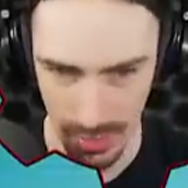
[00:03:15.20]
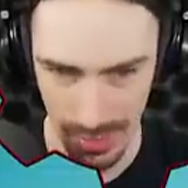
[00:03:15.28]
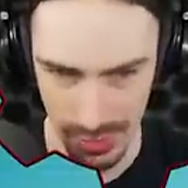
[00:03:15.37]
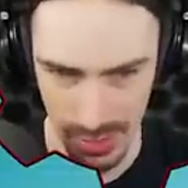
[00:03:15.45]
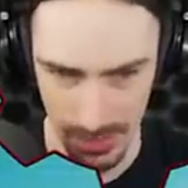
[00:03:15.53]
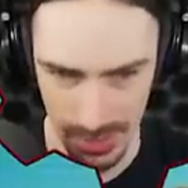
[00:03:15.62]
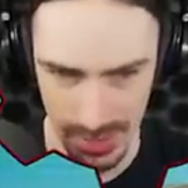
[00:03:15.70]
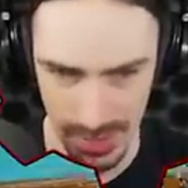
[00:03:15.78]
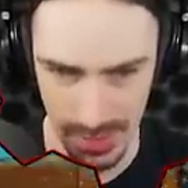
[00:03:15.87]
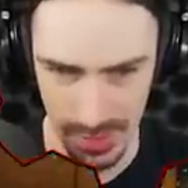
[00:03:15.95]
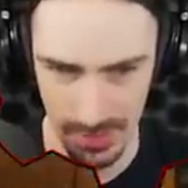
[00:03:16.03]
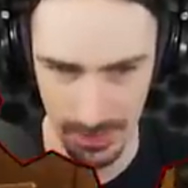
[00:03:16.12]
All right, so number
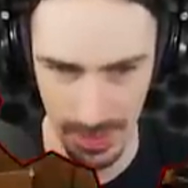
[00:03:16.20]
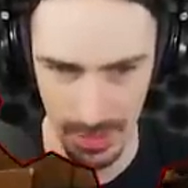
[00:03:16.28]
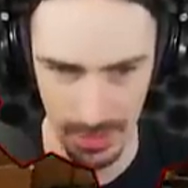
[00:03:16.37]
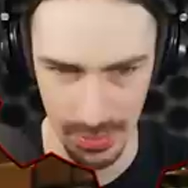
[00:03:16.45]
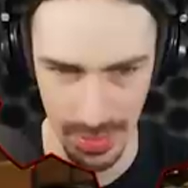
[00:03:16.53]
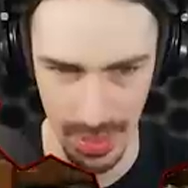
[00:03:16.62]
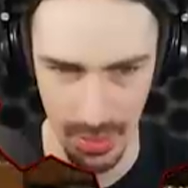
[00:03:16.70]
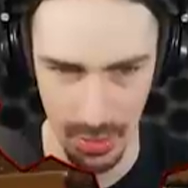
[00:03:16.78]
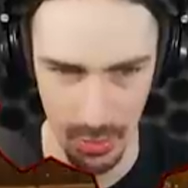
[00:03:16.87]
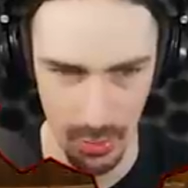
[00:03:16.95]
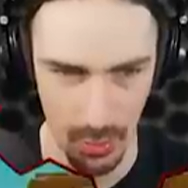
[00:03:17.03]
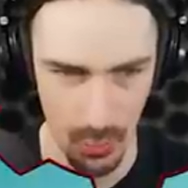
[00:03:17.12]
6 is apparently a
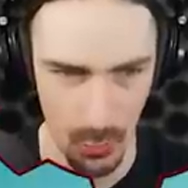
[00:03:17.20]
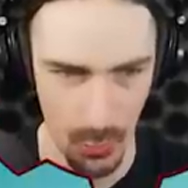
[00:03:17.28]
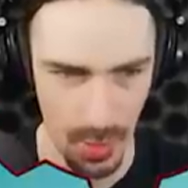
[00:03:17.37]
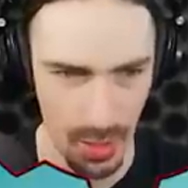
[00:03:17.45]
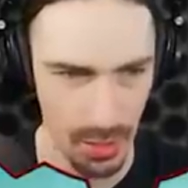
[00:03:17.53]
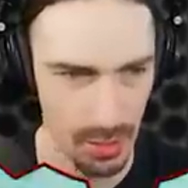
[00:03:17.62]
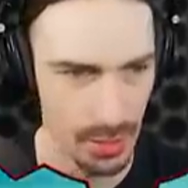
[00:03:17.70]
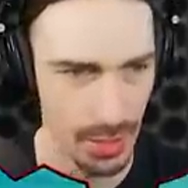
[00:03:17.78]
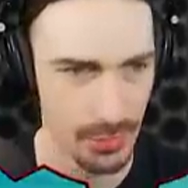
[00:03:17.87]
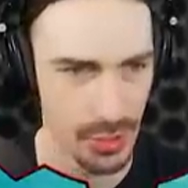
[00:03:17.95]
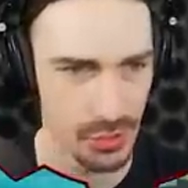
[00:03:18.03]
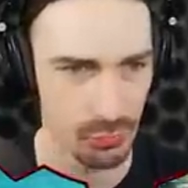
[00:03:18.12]
whole wall
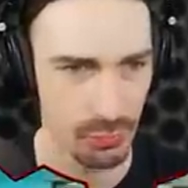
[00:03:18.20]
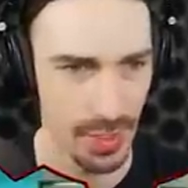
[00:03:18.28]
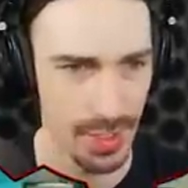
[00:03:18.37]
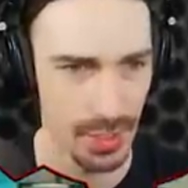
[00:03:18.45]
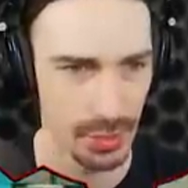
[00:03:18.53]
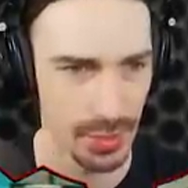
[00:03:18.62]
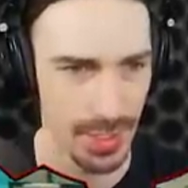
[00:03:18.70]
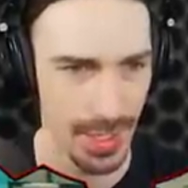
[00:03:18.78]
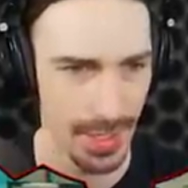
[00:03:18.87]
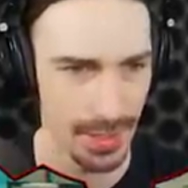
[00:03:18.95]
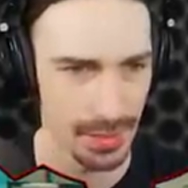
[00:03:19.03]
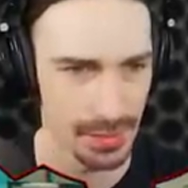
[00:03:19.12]
of just regular
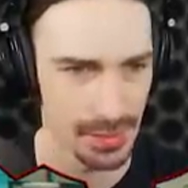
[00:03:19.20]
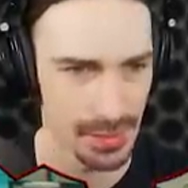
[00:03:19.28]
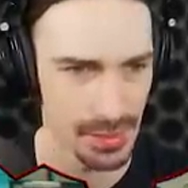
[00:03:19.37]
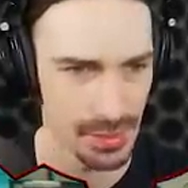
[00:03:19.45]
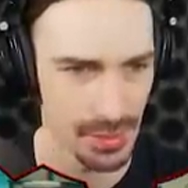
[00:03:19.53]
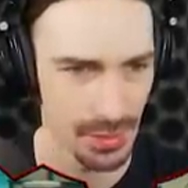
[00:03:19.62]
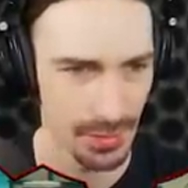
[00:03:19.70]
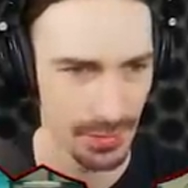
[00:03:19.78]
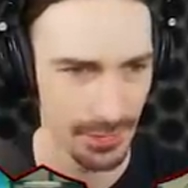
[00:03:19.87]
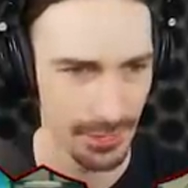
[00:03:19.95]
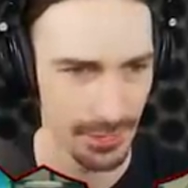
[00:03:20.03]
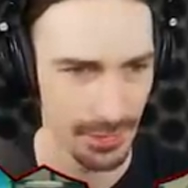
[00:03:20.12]
cannons.
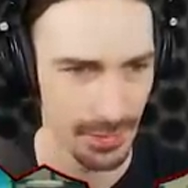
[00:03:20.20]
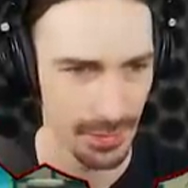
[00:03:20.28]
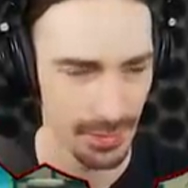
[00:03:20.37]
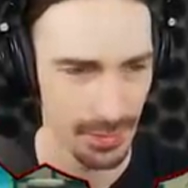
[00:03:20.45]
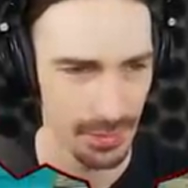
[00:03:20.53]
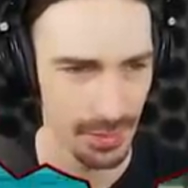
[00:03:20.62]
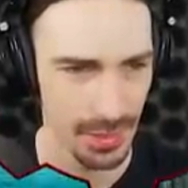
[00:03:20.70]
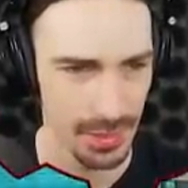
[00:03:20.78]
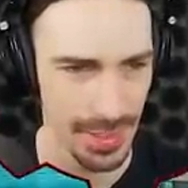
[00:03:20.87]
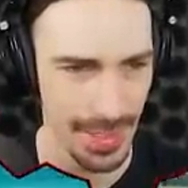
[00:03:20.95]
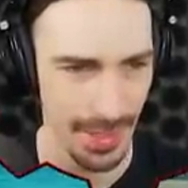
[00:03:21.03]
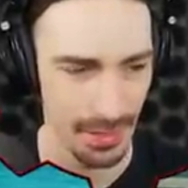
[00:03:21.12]
Look at
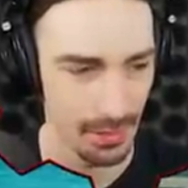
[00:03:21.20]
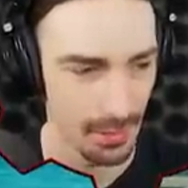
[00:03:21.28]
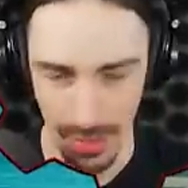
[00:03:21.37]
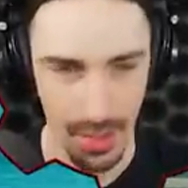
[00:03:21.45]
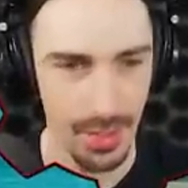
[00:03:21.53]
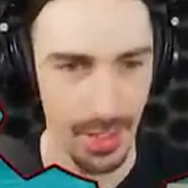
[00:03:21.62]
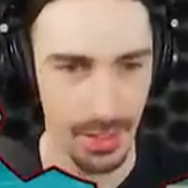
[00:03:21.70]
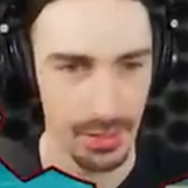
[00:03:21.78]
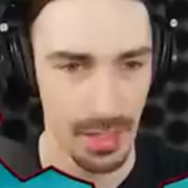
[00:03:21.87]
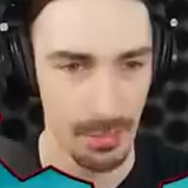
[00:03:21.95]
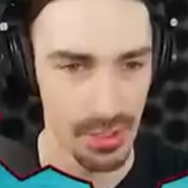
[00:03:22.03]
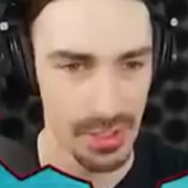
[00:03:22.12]
that. Okay,
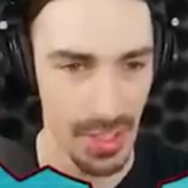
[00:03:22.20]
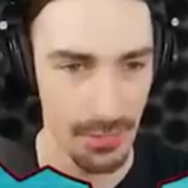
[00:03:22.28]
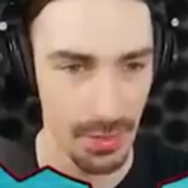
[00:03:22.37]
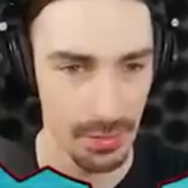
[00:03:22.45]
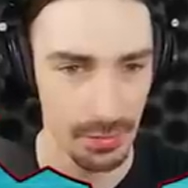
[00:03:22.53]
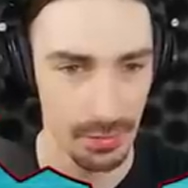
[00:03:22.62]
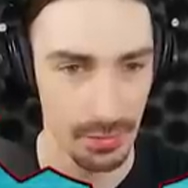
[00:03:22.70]
number 7.